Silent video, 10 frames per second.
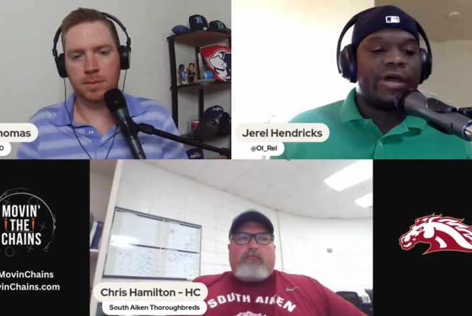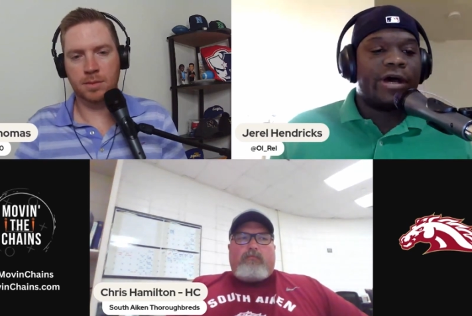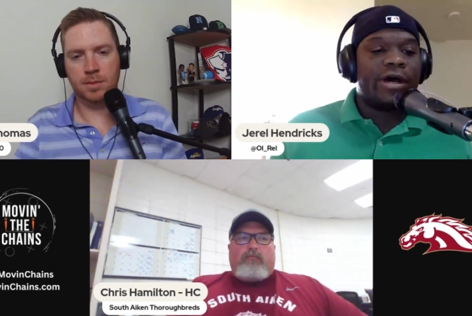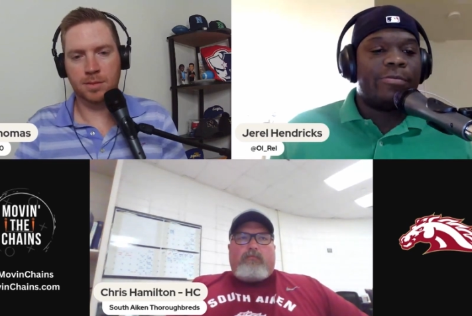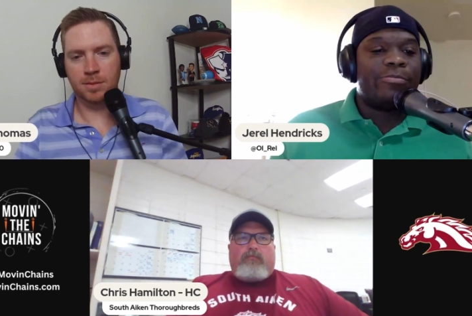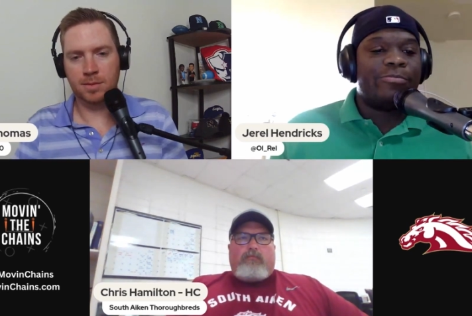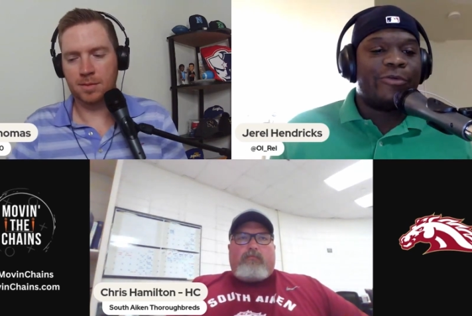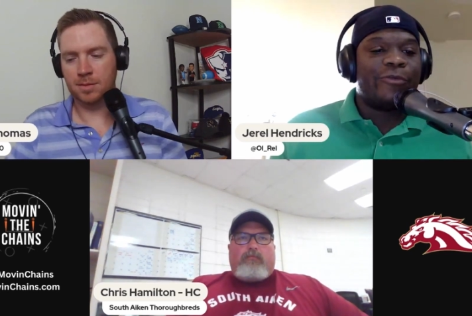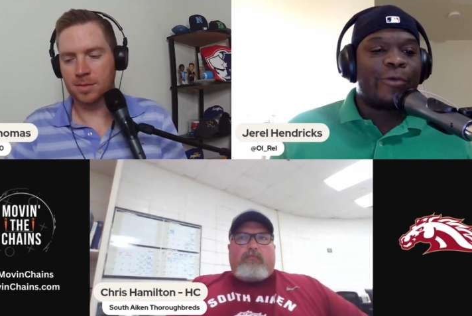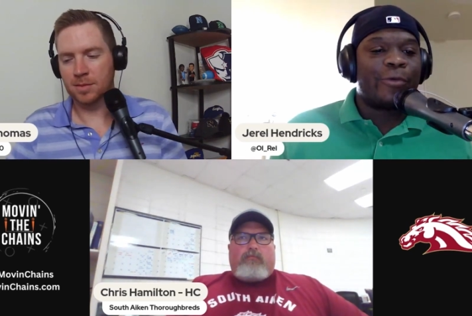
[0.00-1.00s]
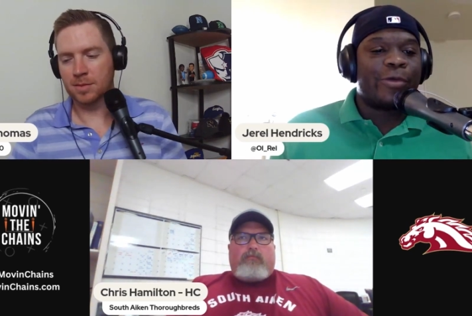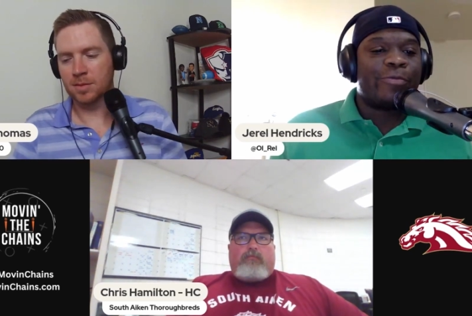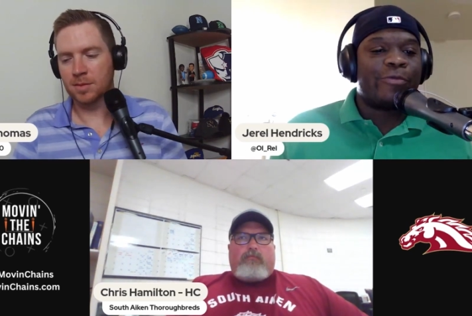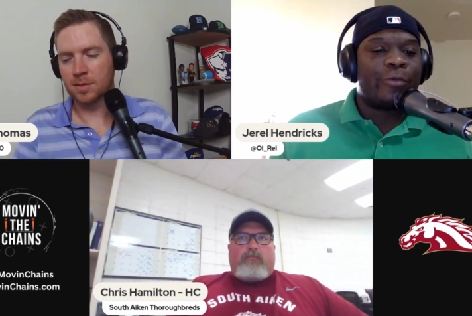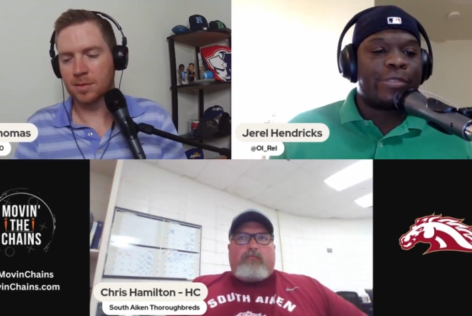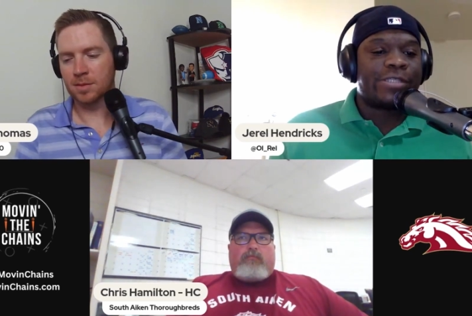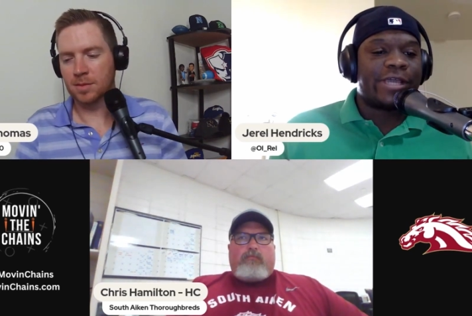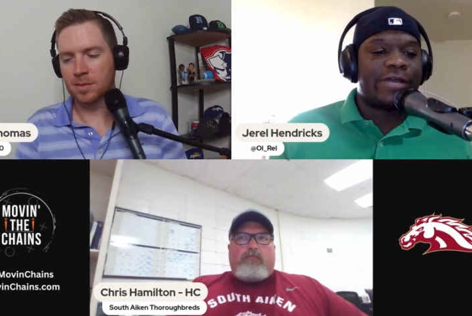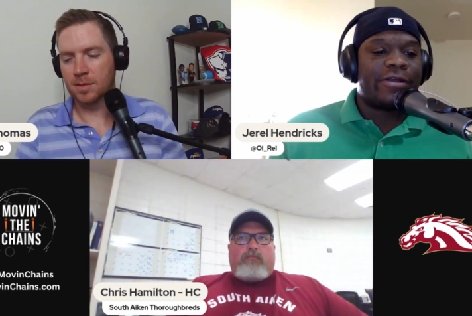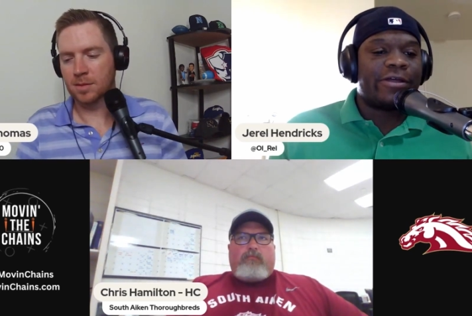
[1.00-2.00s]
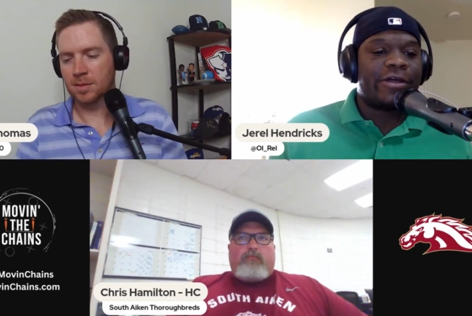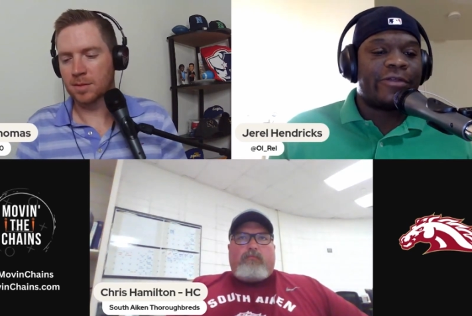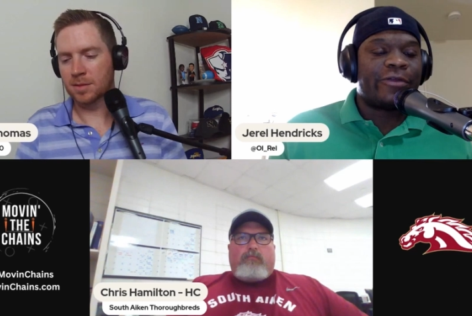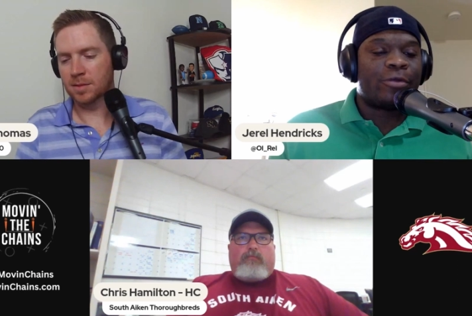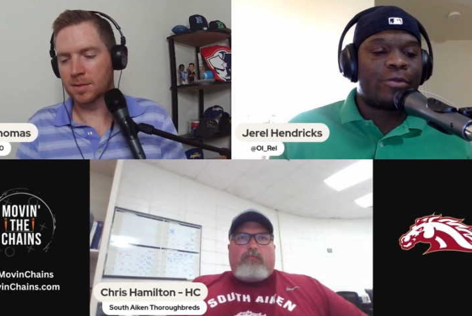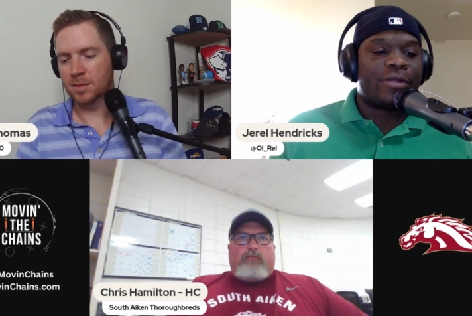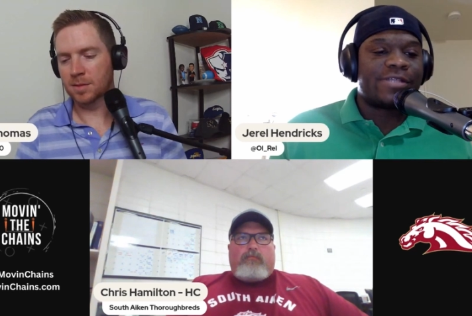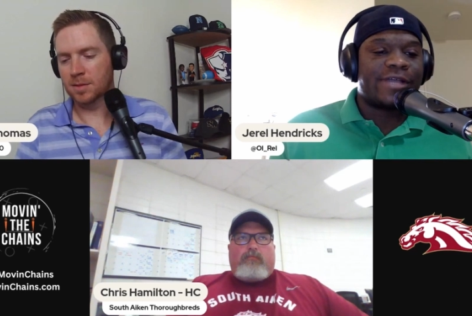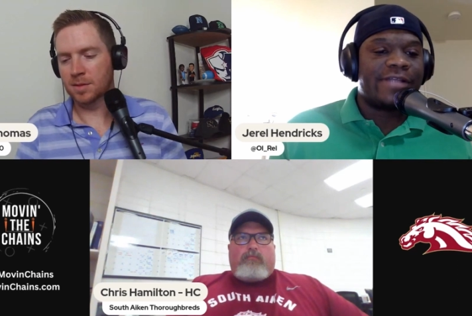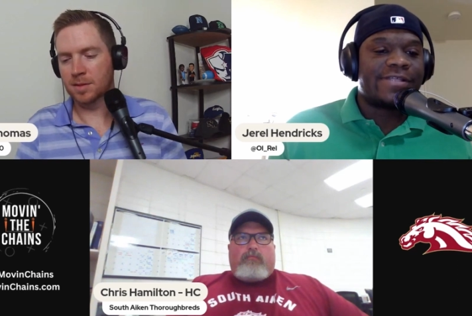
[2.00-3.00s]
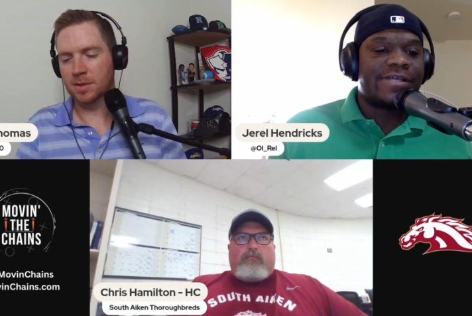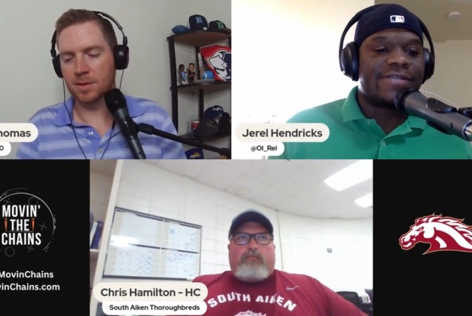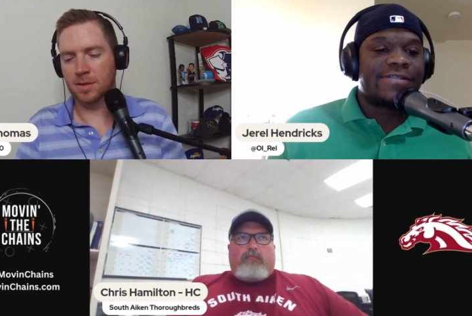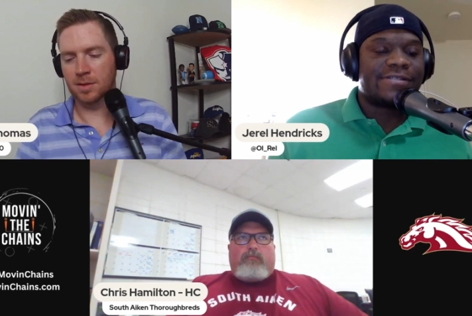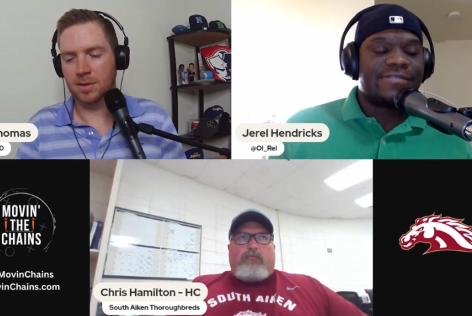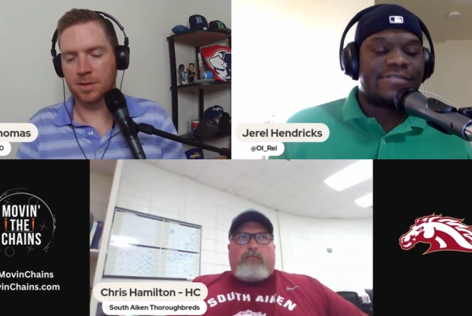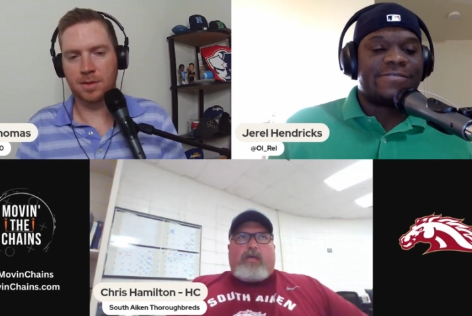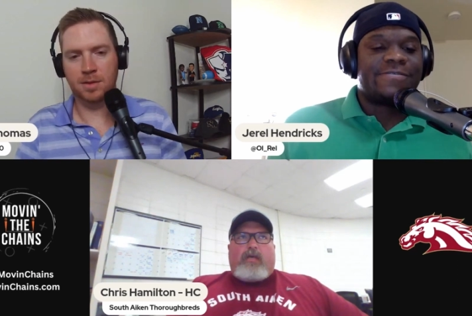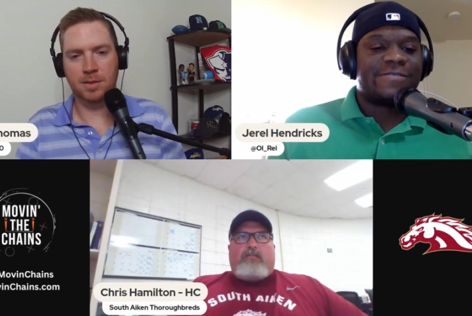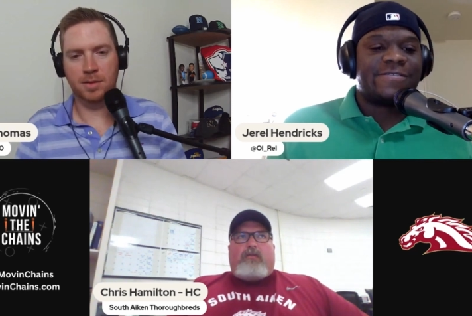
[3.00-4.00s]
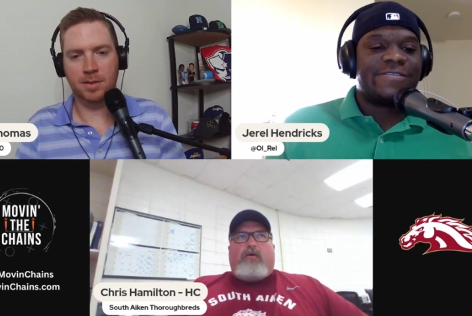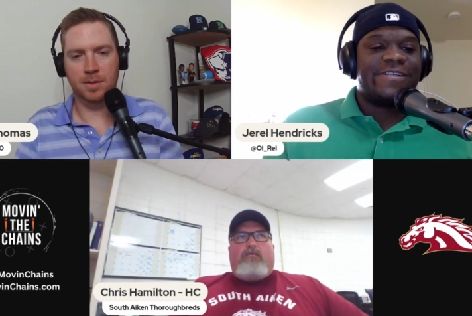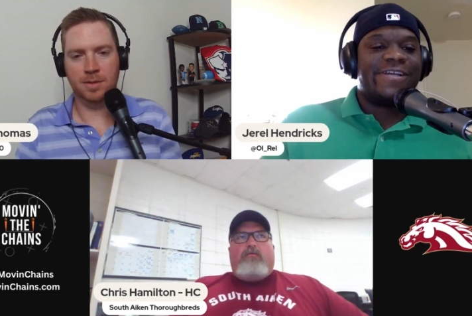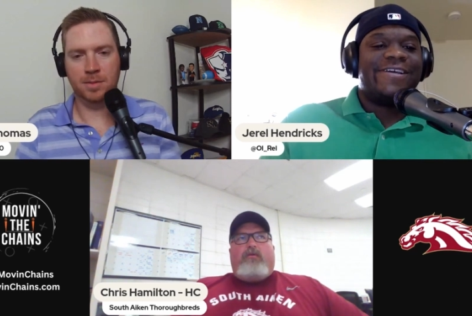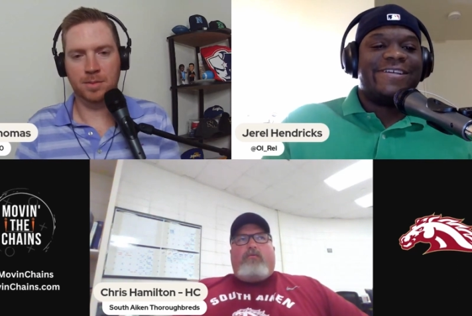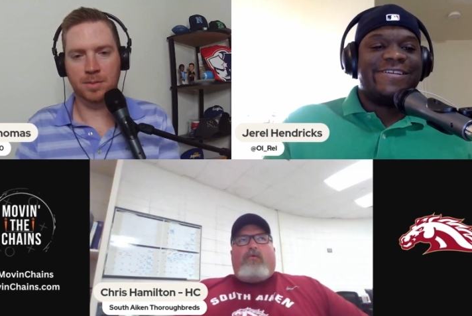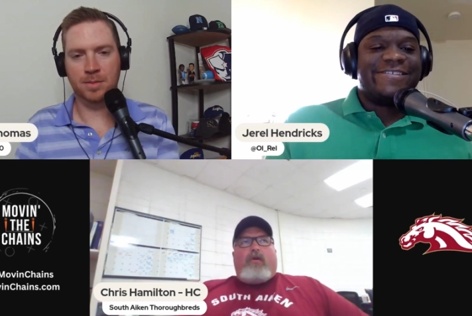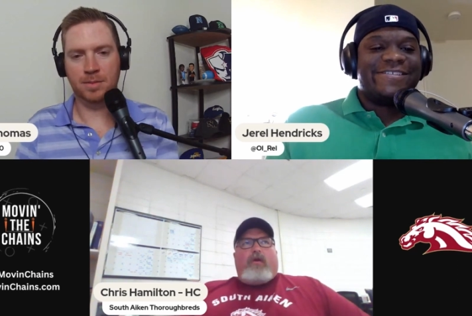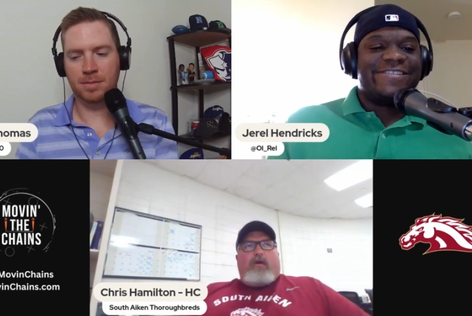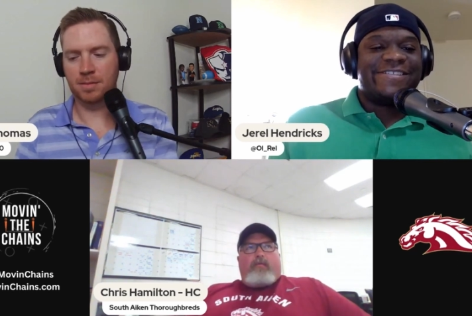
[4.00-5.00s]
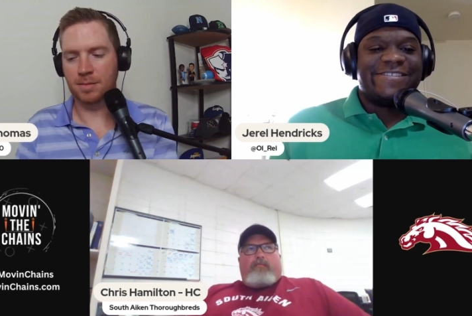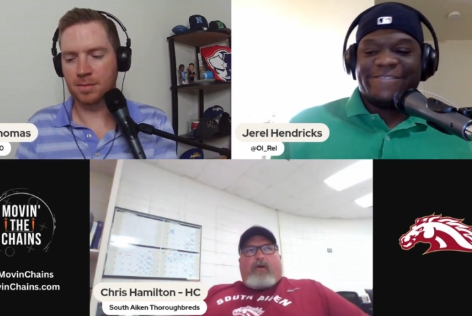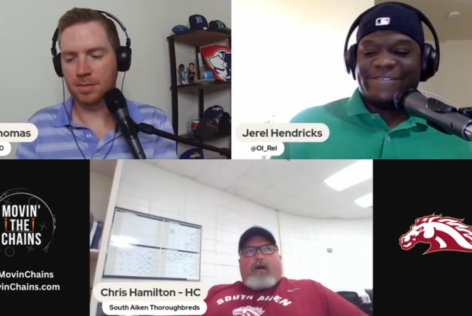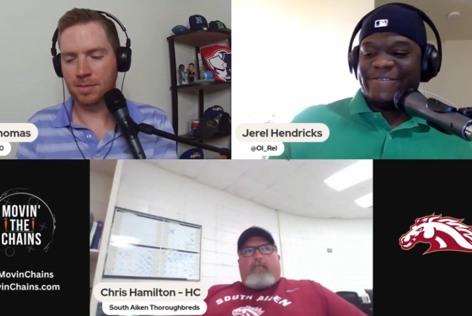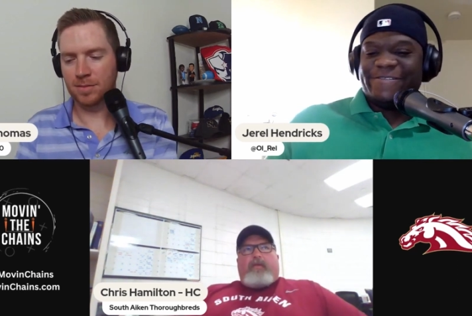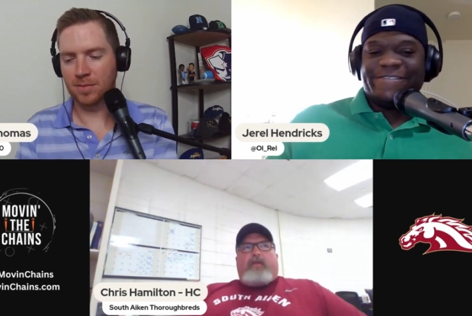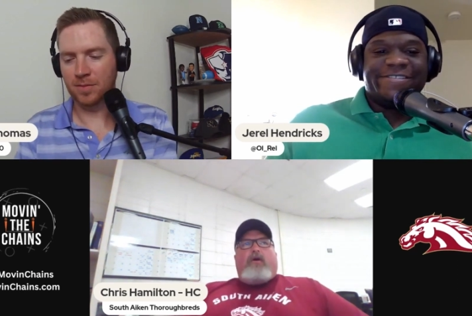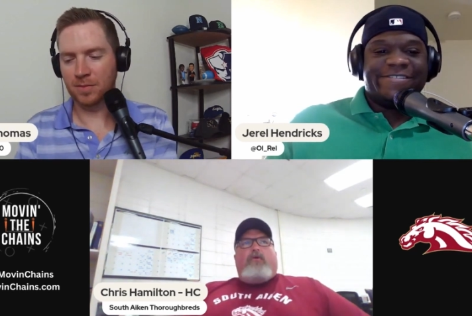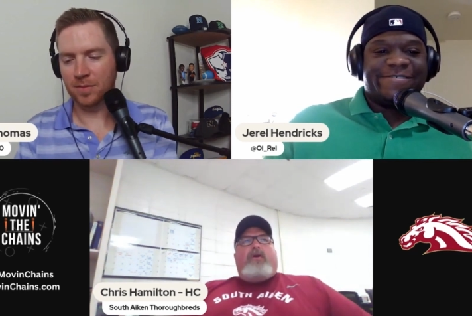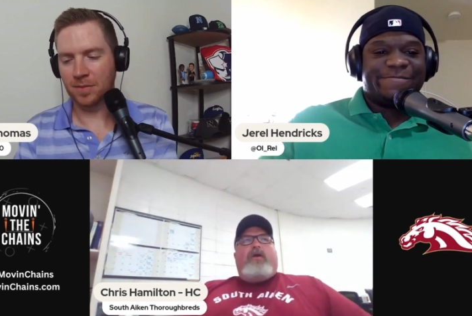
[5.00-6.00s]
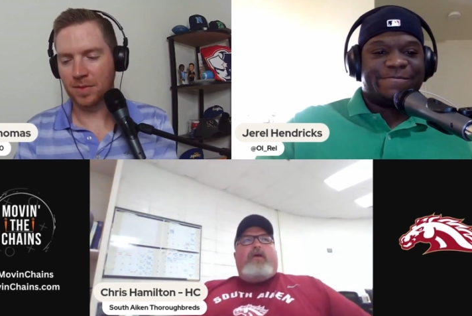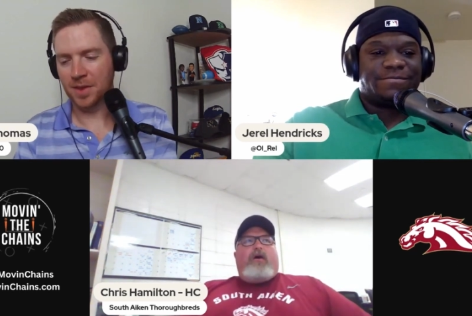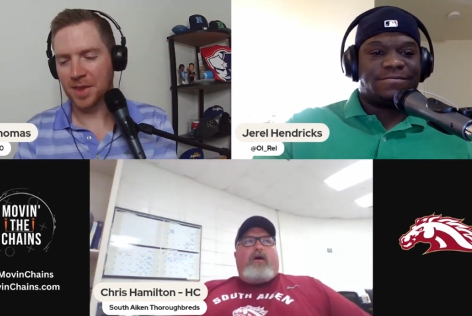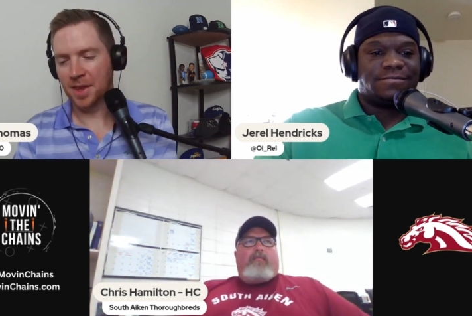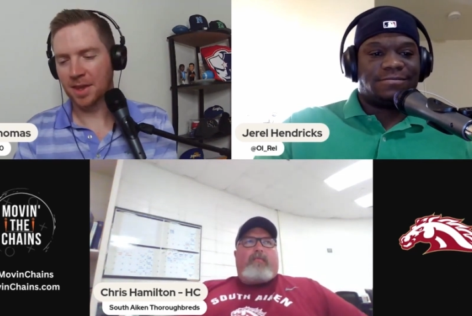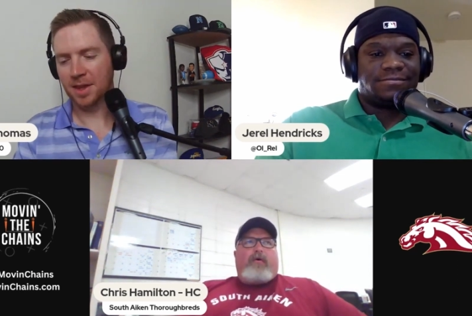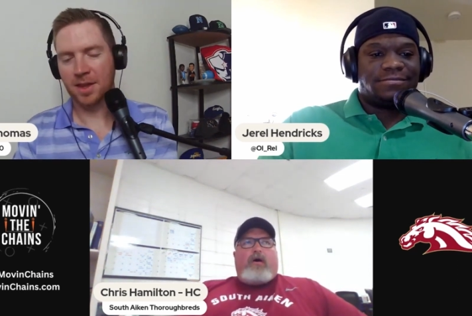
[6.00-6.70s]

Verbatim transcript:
Speaker 1: uh, before we before we take on a, a Thoroughbreds contest?
Speaker 2: Yeah, so you want to probably go hit up.